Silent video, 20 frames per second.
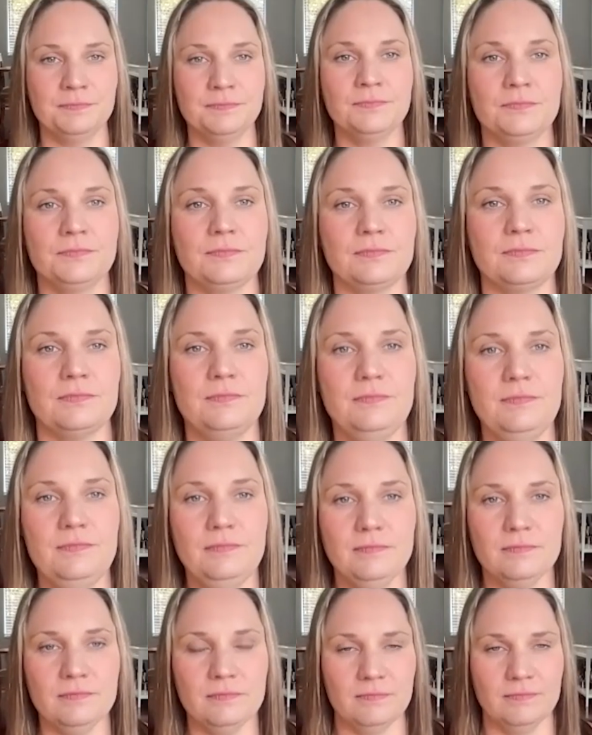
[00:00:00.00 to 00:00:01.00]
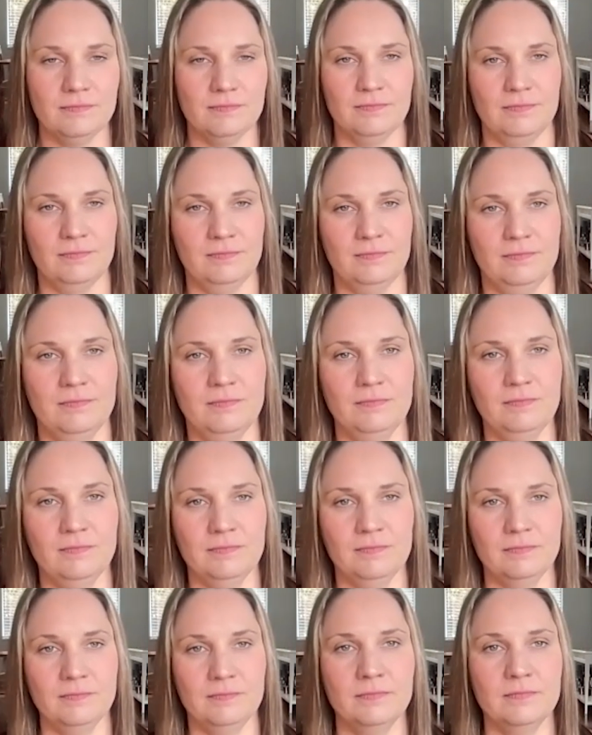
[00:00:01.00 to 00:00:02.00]

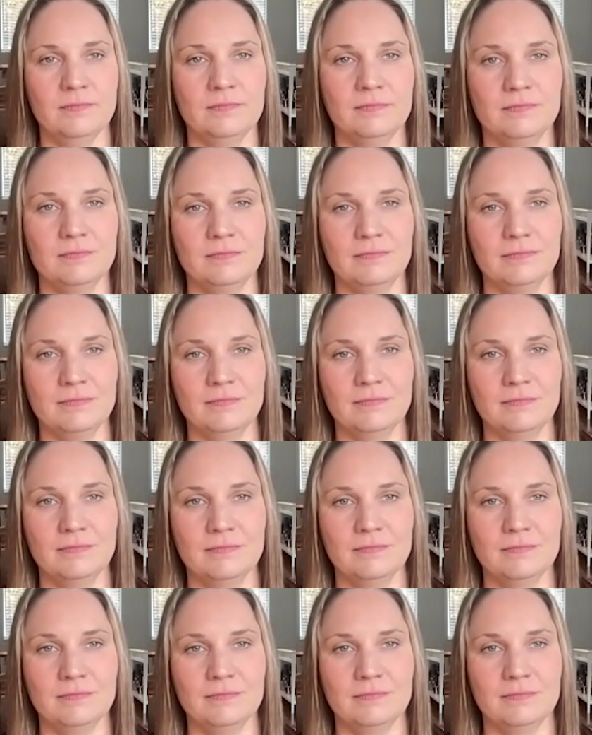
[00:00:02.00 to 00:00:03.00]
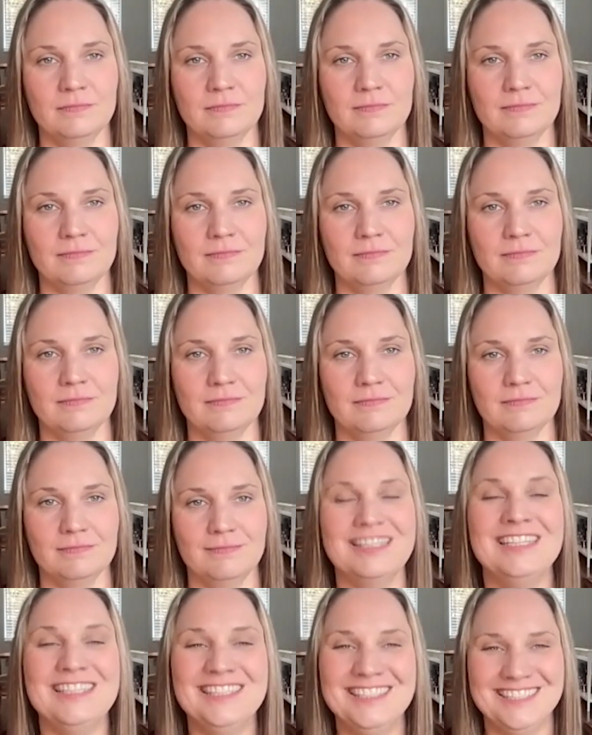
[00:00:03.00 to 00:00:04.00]

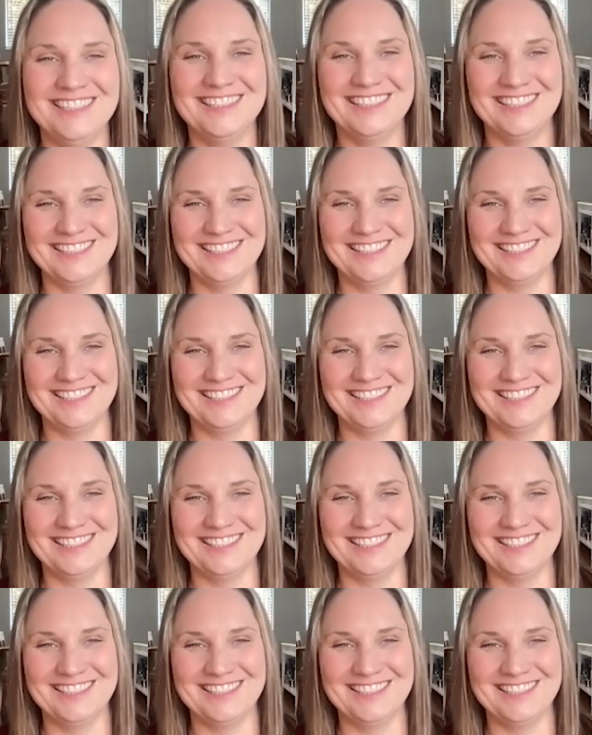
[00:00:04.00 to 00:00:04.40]
(silent)